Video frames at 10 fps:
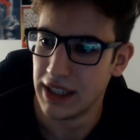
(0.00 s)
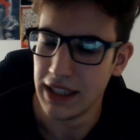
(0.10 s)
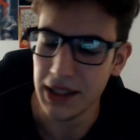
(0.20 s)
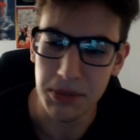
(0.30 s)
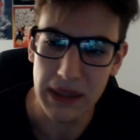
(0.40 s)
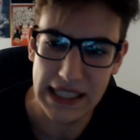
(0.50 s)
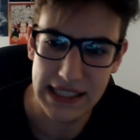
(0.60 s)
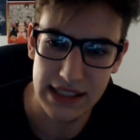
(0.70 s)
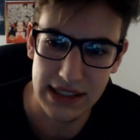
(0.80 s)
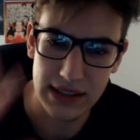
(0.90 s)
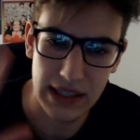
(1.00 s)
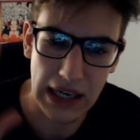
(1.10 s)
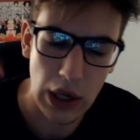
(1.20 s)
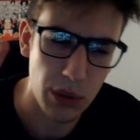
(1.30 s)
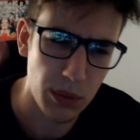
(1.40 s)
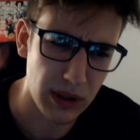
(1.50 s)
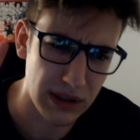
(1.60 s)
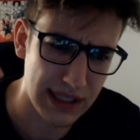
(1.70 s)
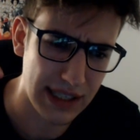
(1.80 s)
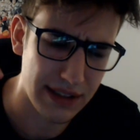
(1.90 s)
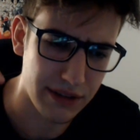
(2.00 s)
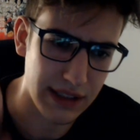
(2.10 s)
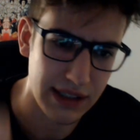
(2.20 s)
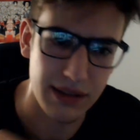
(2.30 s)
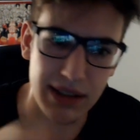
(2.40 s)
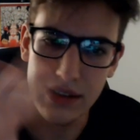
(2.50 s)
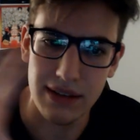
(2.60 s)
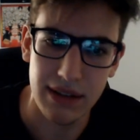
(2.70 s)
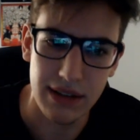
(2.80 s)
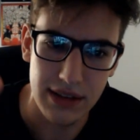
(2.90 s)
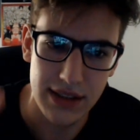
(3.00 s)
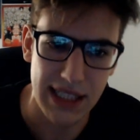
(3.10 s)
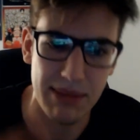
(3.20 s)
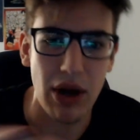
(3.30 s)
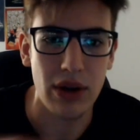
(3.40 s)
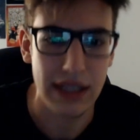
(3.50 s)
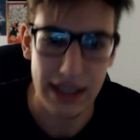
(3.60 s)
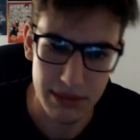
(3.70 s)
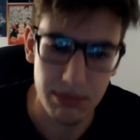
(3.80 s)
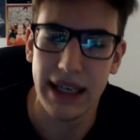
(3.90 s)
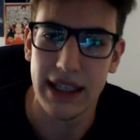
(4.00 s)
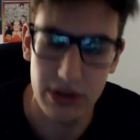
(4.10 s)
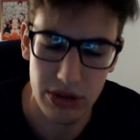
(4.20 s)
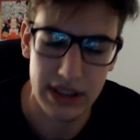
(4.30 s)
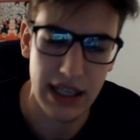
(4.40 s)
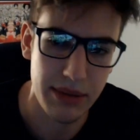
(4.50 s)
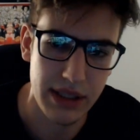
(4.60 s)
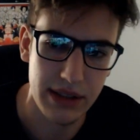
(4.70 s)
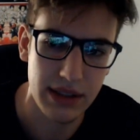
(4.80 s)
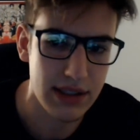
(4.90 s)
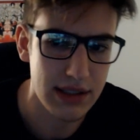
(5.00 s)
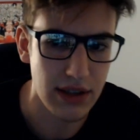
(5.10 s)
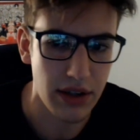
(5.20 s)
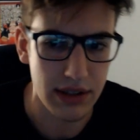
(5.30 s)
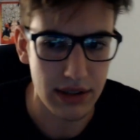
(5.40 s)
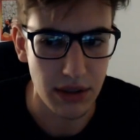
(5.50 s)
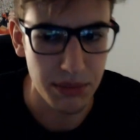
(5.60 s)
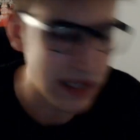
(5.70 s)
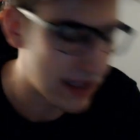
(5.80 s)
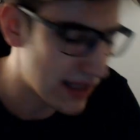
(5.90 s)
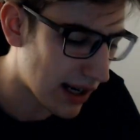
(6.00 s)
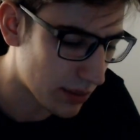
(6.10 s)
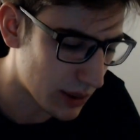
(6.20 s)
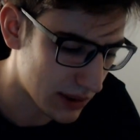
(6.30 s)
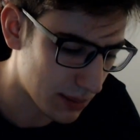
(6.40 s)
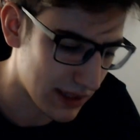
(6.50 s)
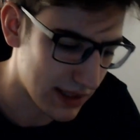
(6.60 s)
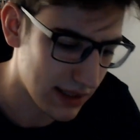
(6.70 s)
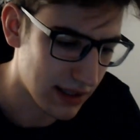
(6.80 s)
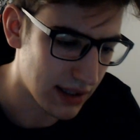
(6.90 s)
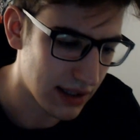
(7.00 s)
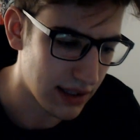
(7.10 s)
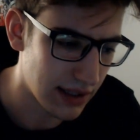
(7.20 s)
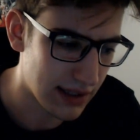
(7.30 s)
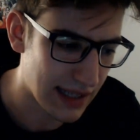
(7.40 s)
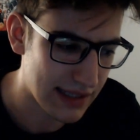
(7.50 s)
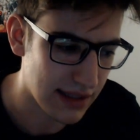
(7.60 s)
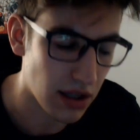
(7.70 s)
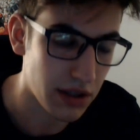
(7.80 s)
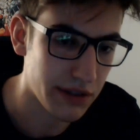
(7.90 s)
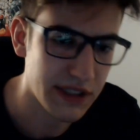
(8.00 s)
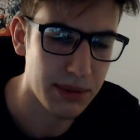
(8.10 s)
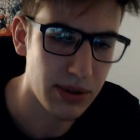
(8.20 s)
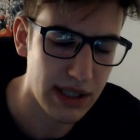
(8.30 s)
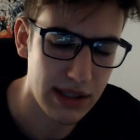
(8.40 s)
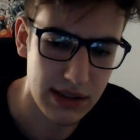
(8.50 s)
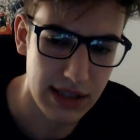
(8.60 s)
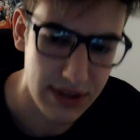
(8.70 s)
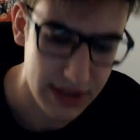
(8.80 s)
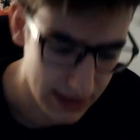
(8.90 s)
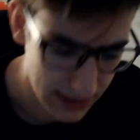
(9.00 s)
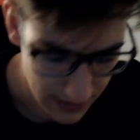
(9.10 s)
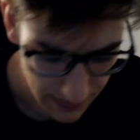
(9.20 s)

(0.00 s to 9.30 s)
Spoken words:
It plays in our world, kind of like somehow like My Hero Academia. It's not completely our world, but it has a lot of similarities.